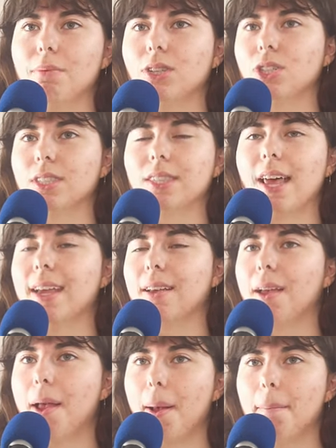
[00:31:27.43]
It's just like
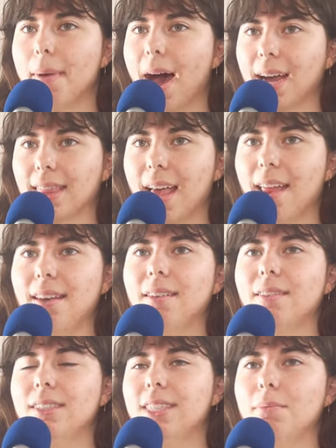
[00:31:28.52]
back then,
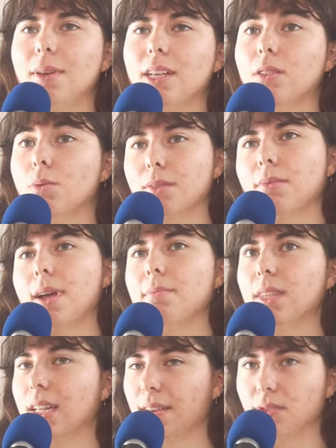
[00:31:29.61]
siblings would sometimes
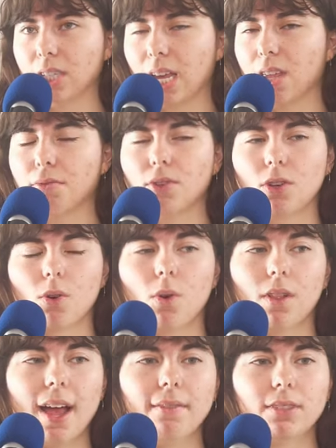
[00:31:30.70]
like live together for their whole
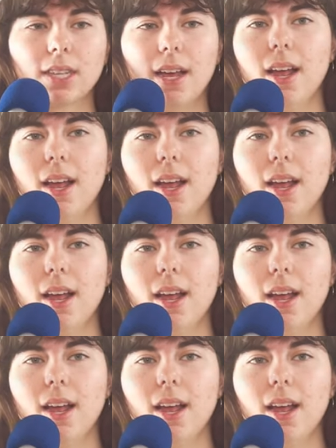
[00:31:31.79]
lives.